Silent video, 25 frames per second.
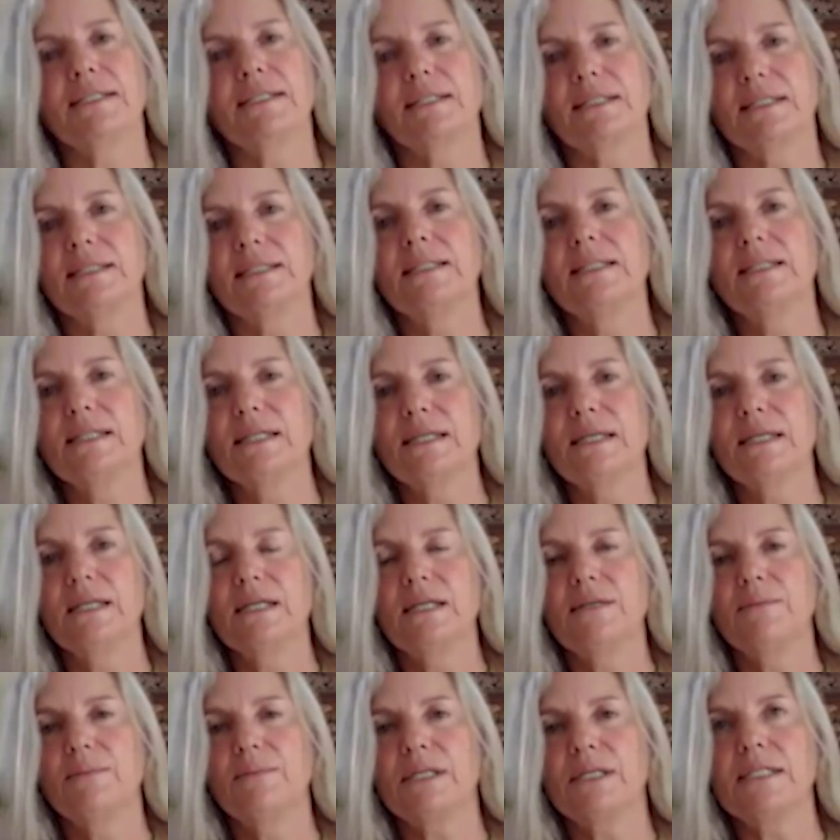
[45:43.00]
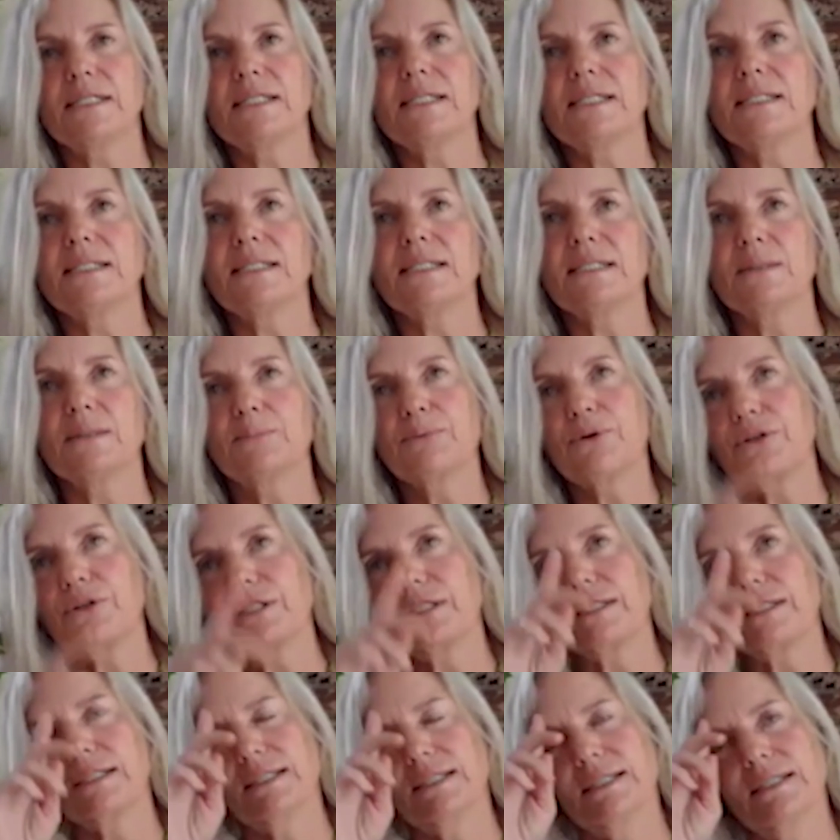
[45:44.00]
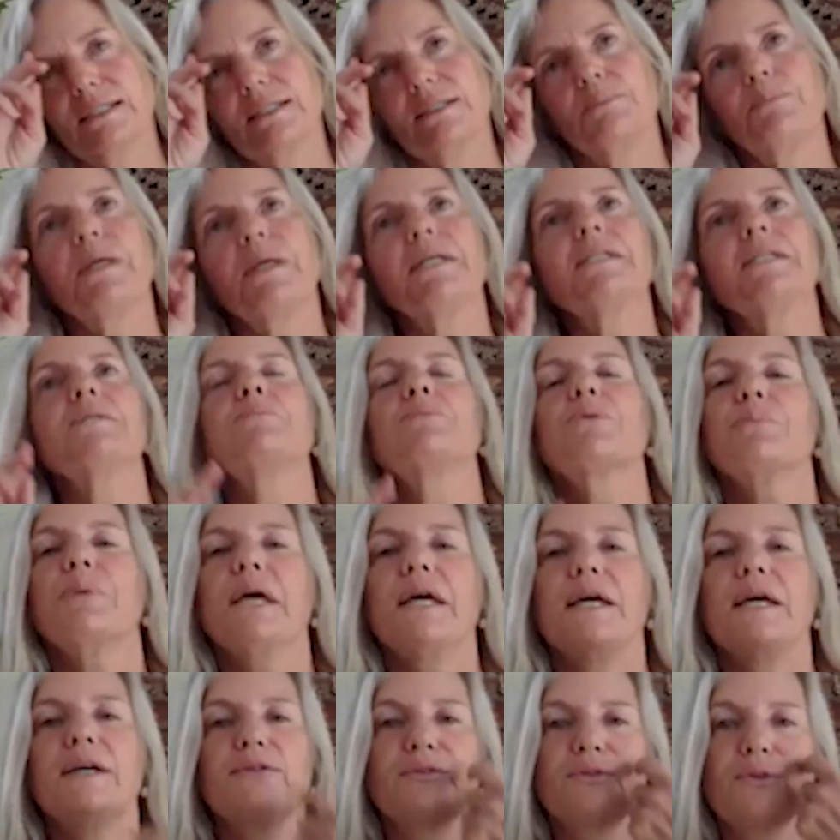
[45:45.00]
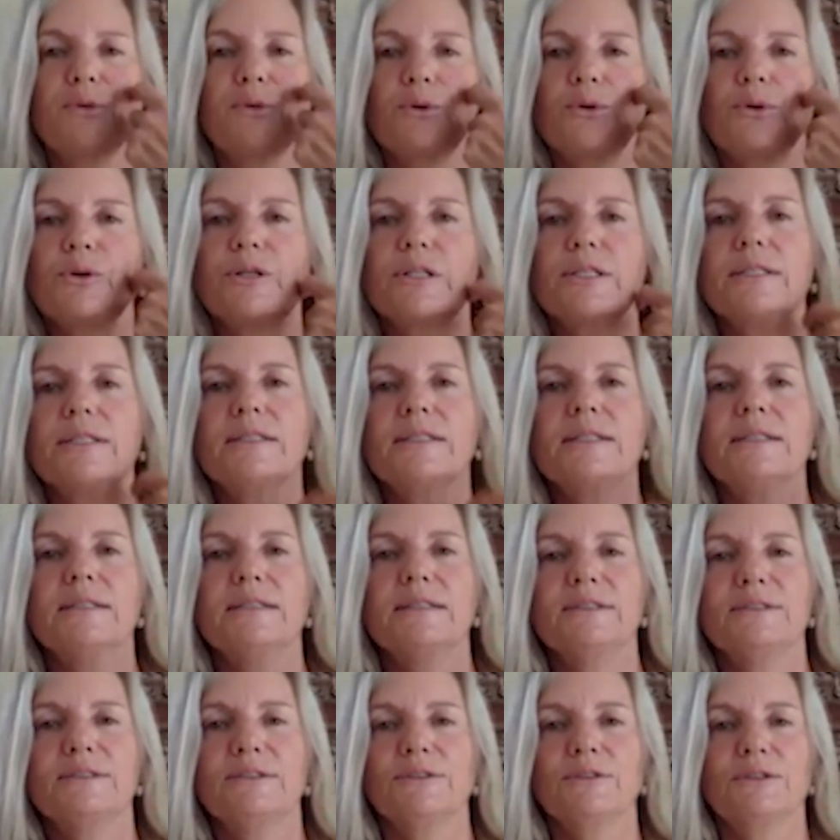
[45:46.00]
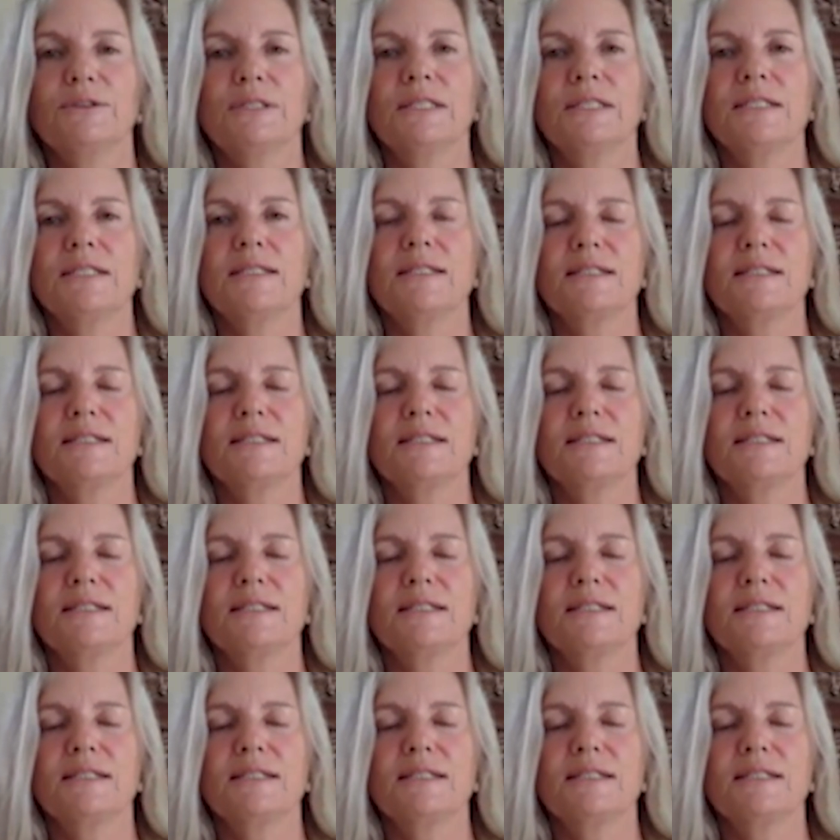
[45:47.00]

easily, because this is a process that's best prepared for and